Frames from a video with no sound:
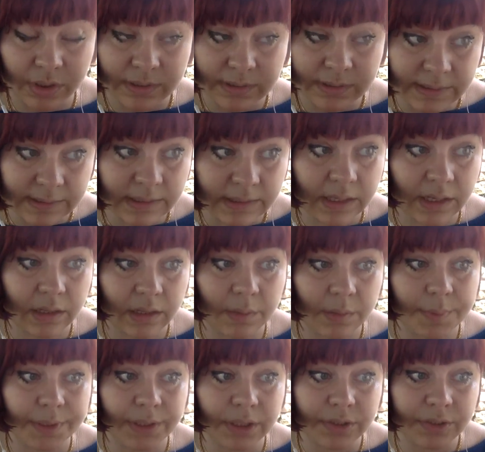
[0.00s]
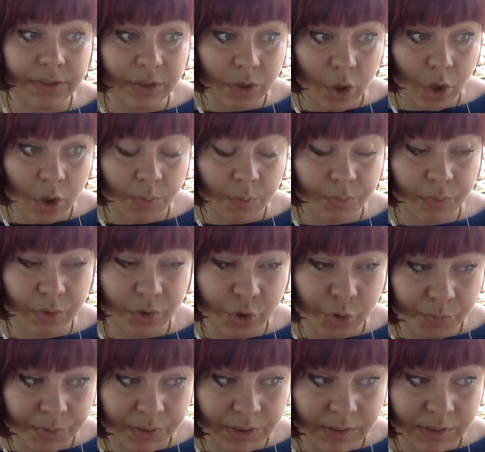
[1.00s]
can see it, but in Scorpio,
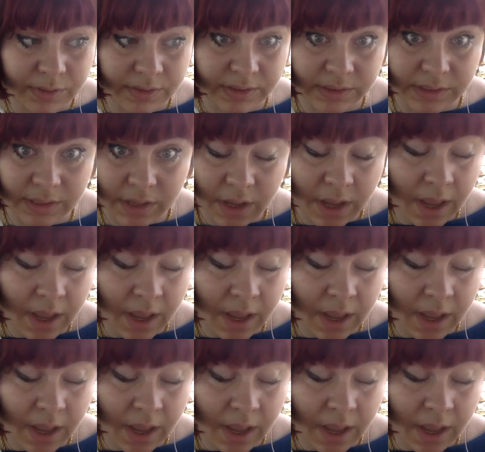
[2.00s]
Jupiter is